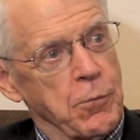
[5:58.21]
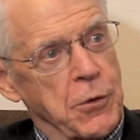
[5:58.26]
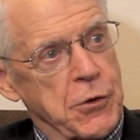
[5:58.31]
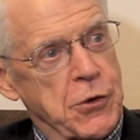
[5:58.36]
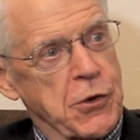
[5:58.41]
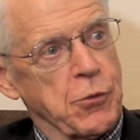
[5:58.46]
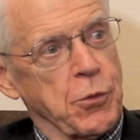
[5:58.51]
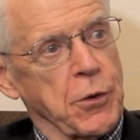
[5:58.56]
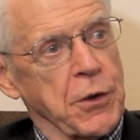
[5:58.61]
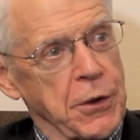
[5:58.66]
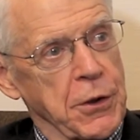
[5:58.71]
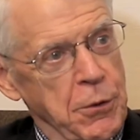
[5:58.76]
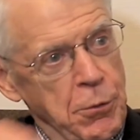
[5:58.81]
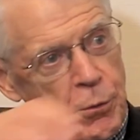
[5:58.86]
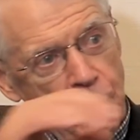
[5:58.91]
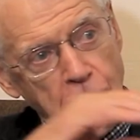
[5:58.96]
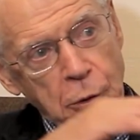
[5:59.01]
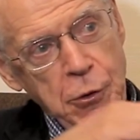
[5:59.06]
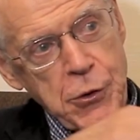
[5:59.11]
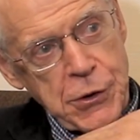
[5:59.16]
which is what
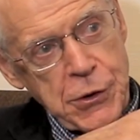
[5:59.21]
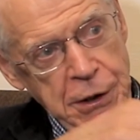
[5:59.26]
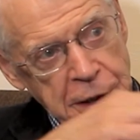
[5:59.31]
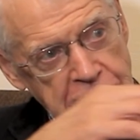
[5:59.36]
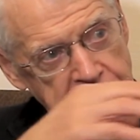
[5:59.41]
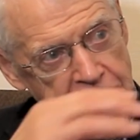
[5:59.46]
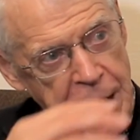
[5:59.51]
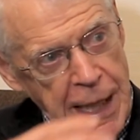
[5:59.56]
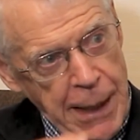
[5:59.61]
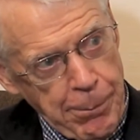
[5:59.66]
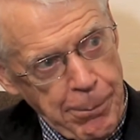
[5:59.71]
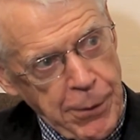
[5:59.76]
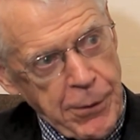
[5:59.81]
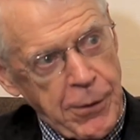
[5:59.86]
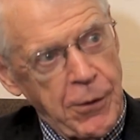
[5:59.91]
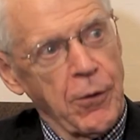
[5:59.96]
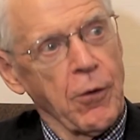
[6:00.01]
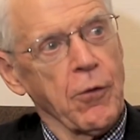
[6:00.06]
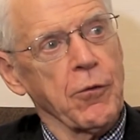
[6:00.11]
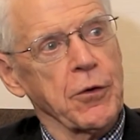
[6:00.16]
erodes the cap
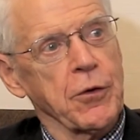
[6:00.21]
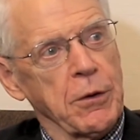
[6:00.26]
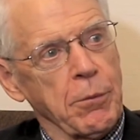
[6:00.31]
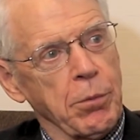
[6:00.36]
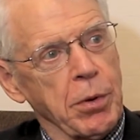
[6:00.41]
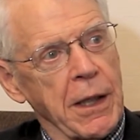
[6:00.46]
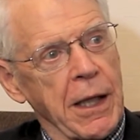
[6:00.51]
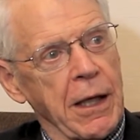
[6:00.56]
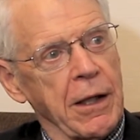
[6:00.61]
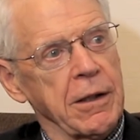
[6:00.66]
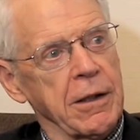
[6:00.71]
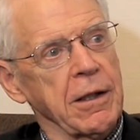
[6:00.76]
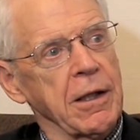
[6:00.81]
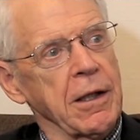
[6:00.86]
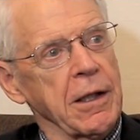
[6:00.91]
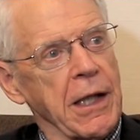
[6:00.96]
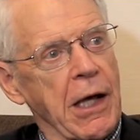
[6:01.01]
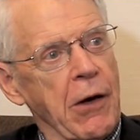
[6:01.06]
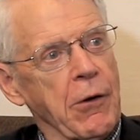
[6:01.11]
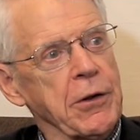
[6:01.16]
over the plaque,
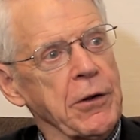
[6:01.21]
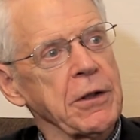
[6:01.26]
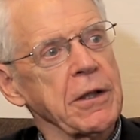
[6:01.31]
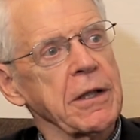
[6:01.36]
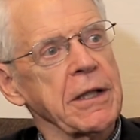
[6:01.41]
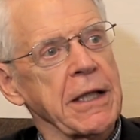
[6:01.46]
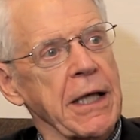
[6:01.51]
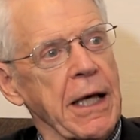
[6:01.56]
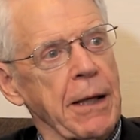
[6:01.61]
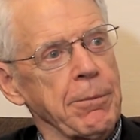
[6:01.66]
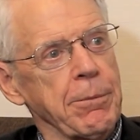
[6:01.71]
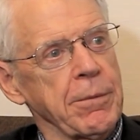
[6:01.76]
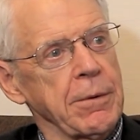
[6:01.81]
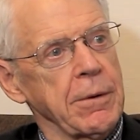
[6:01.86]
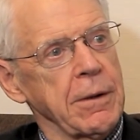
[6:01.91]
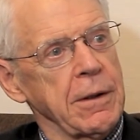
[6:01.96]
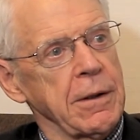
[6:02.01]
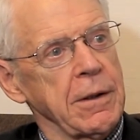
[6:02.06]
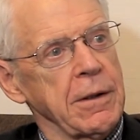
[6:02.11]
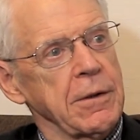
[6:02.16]
allowing the cap
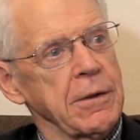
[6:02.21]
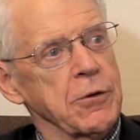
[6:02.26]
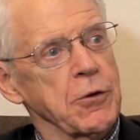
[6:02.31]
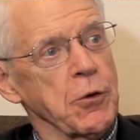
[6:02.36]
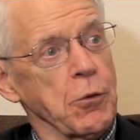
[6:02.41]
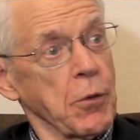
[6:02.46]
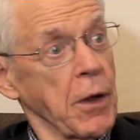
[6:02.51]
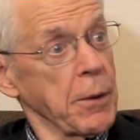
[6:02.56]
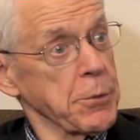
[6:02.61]
to